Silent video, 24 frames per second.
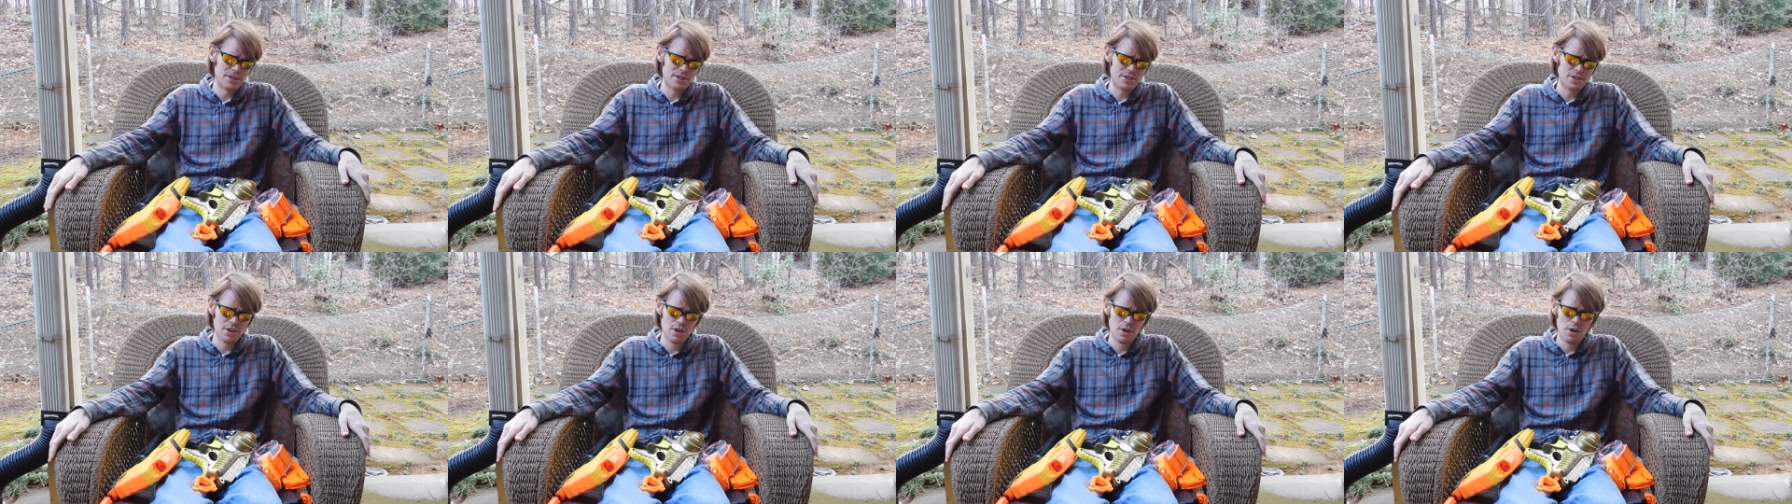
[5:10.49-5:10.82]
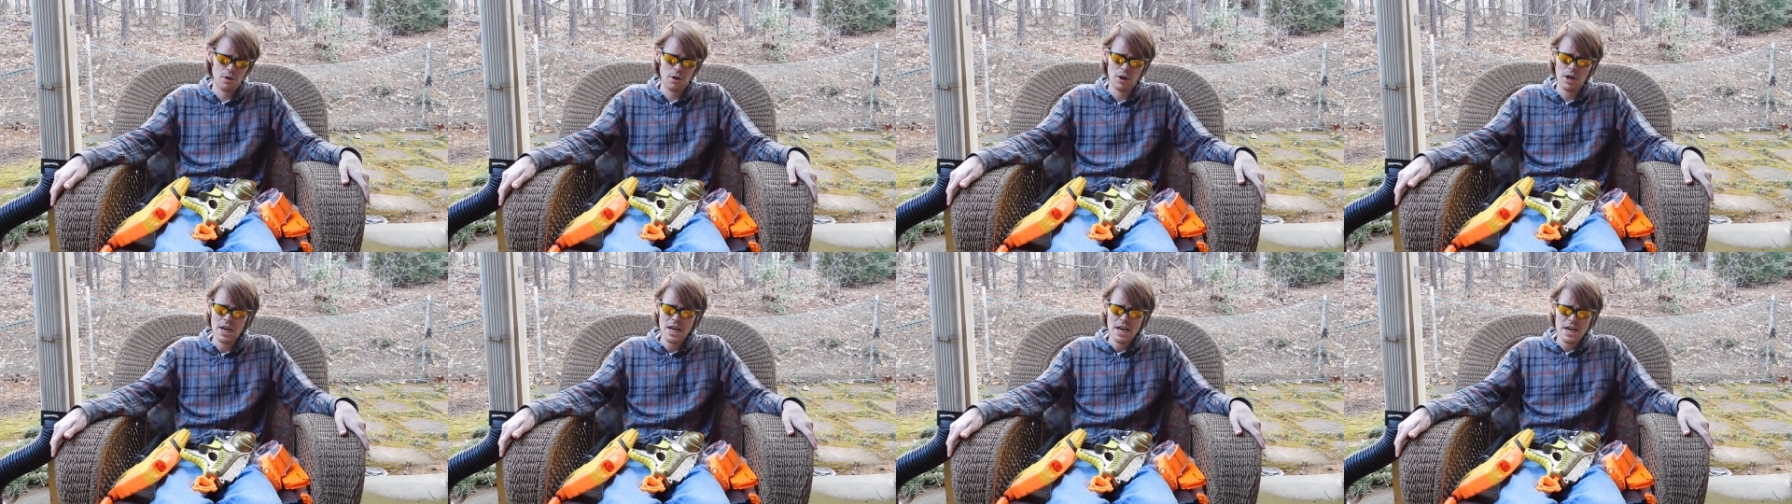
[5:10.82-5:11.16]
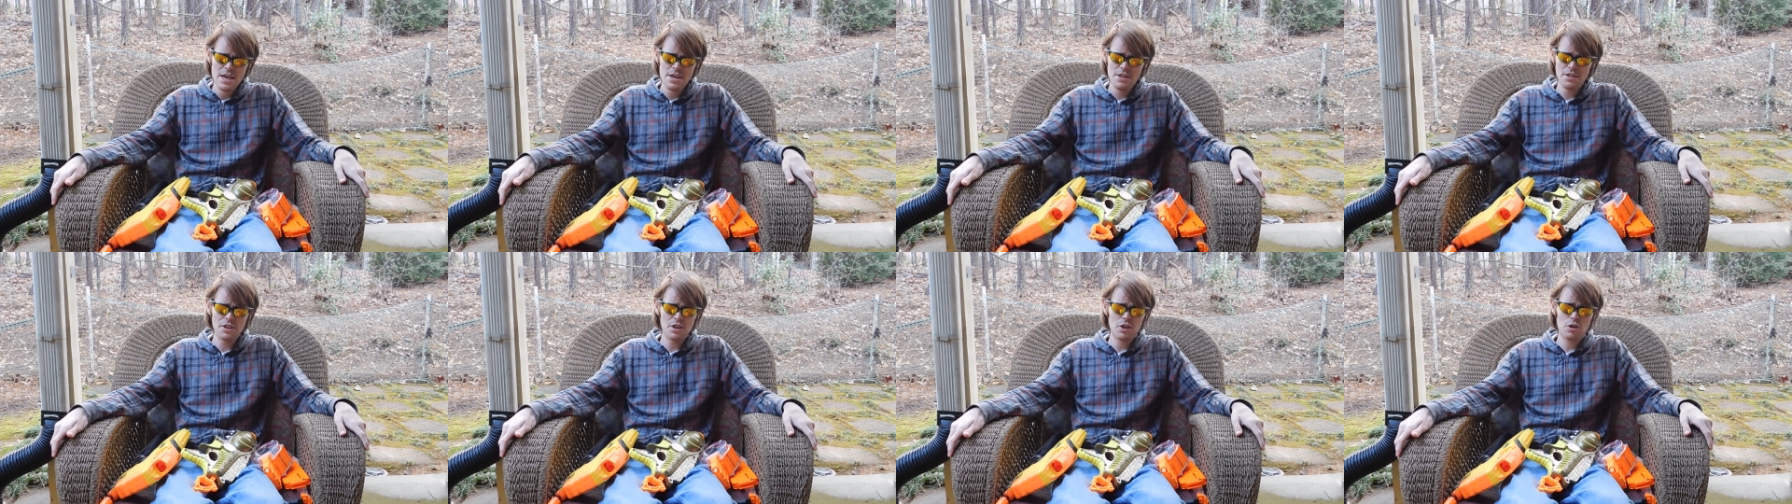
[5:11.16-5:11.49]
So,
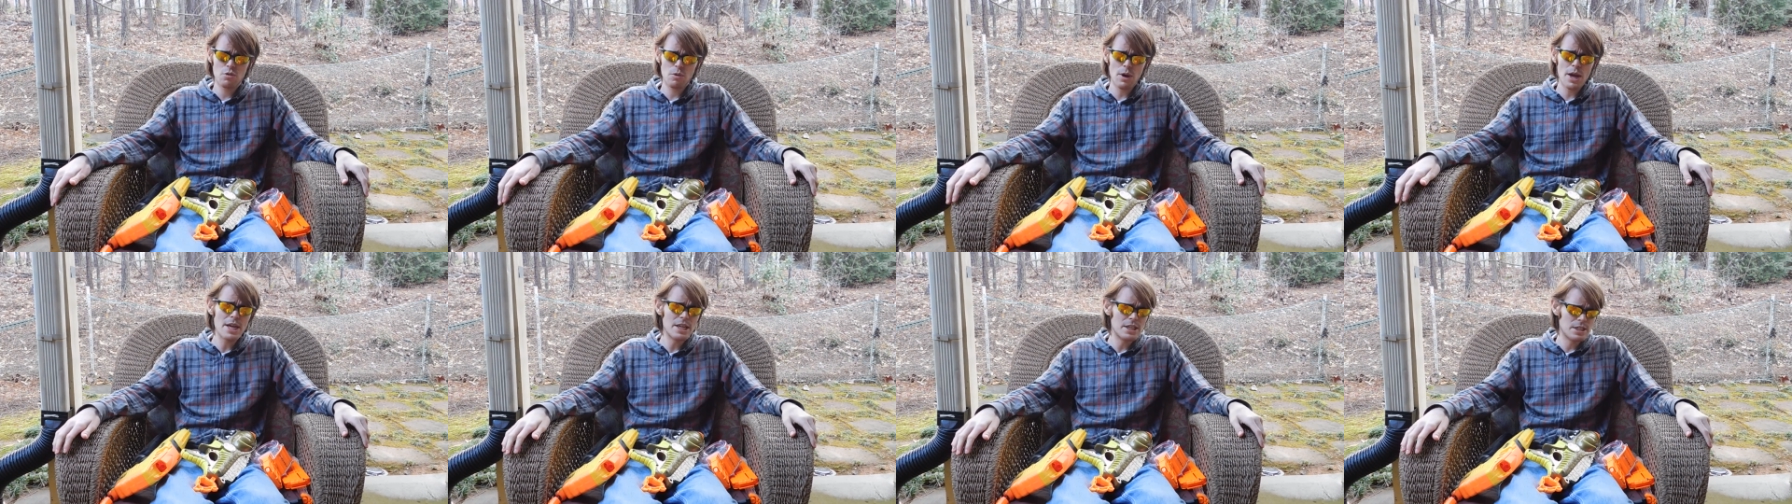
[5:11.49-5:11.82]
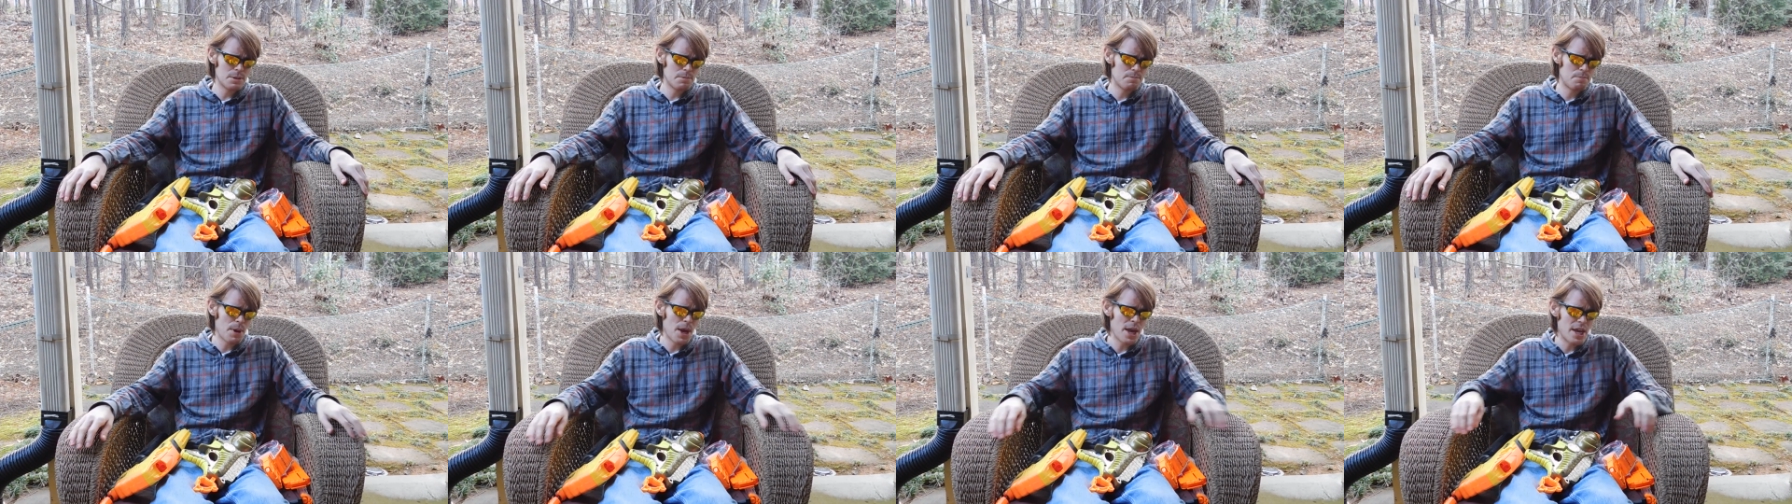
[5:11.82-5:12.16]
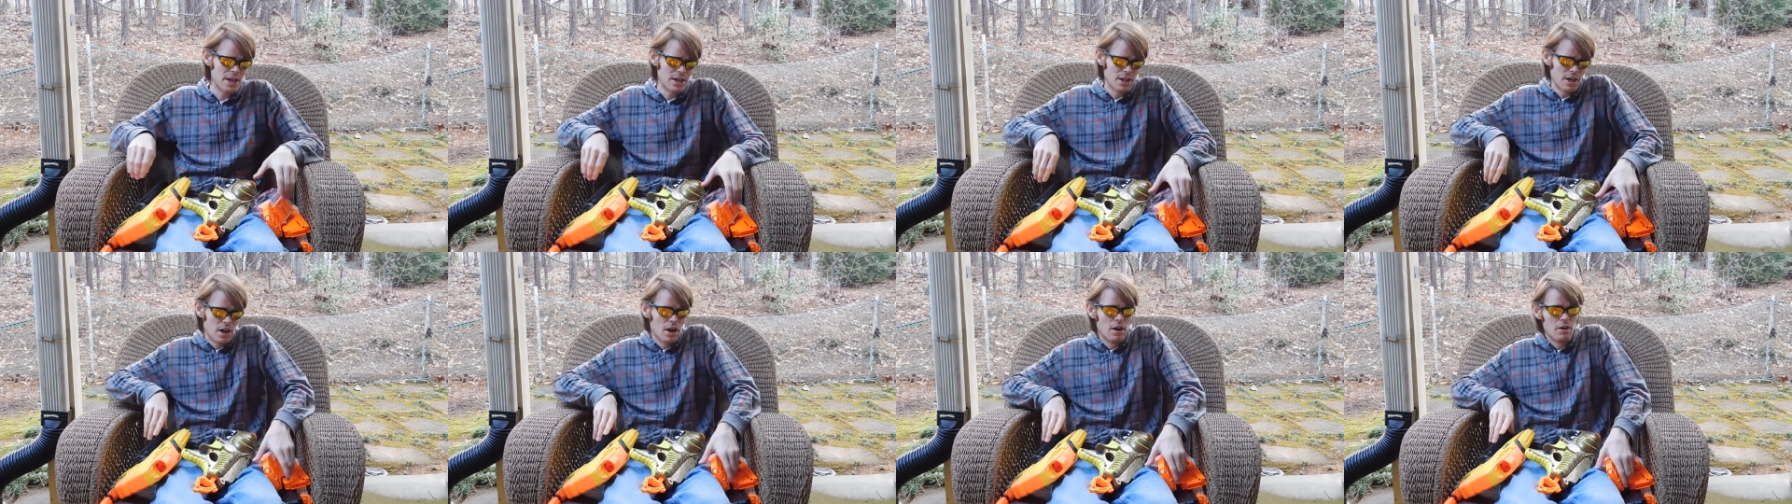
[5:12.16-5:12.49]
in the great
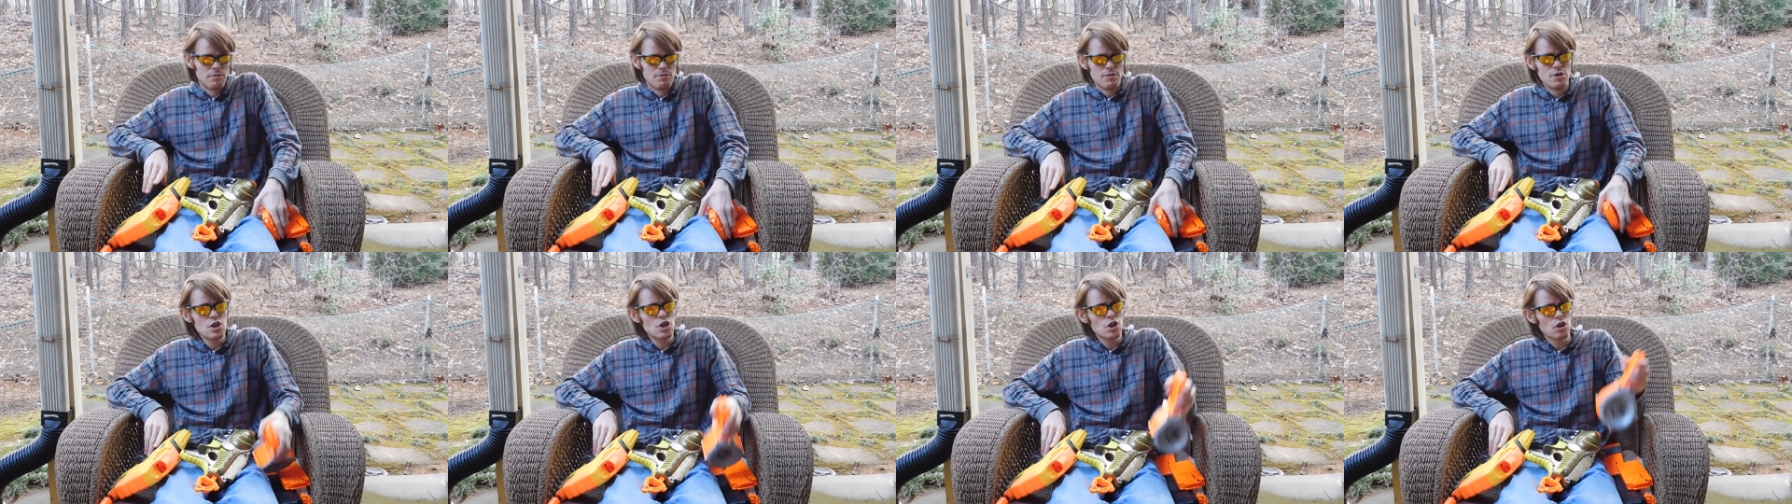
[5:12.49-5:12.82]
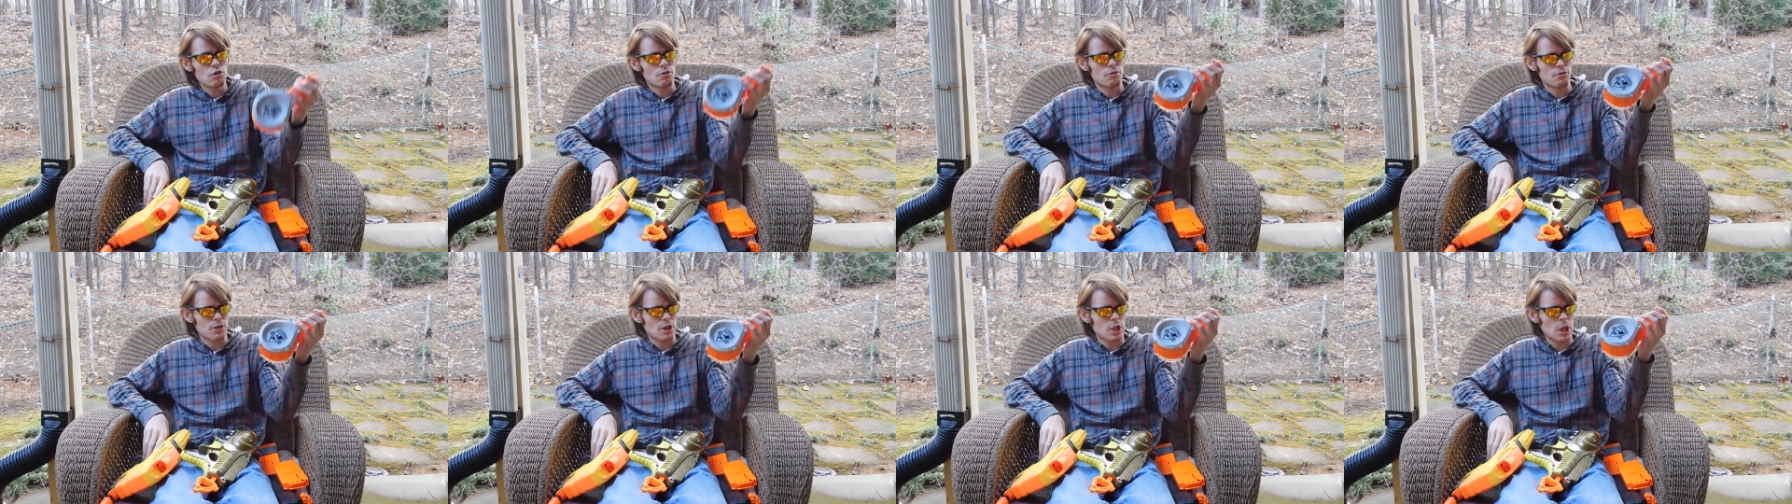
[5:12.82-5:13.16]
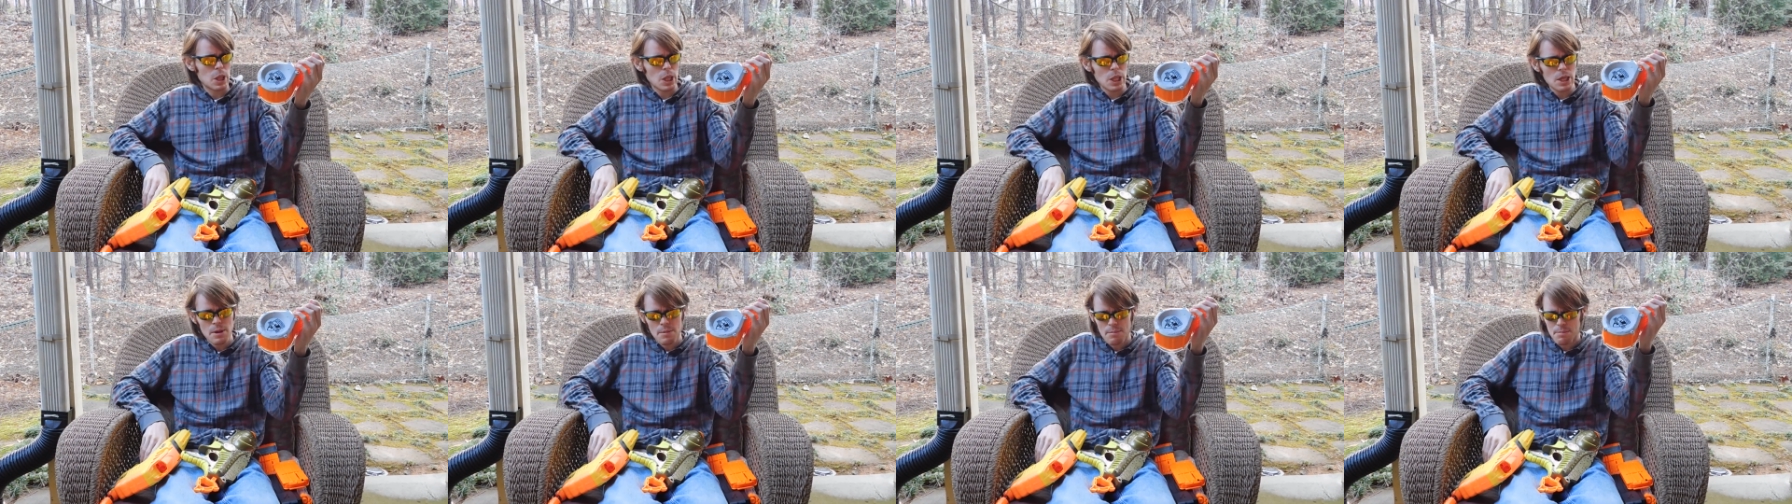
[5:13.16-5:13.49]
debate of Nerf
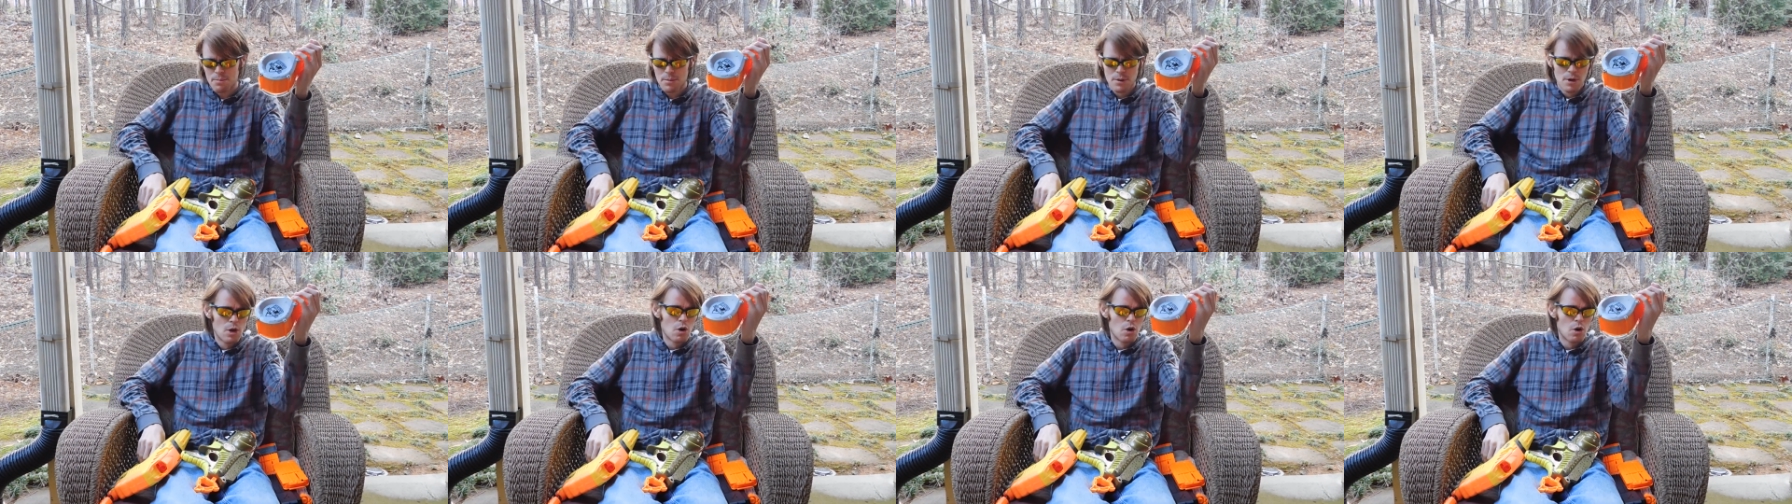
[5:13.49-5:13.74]
clip,